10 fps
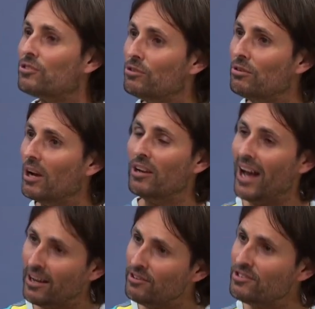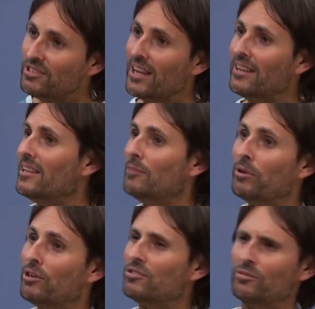to understand their
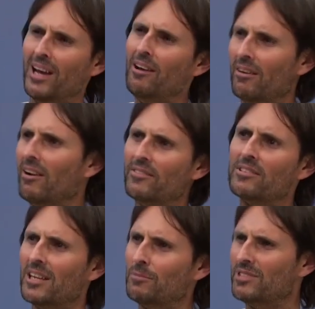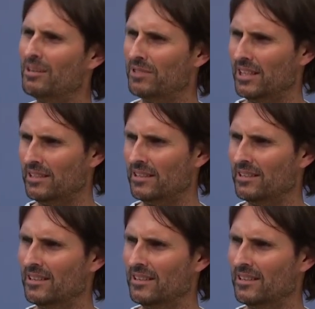personal error on the same subject.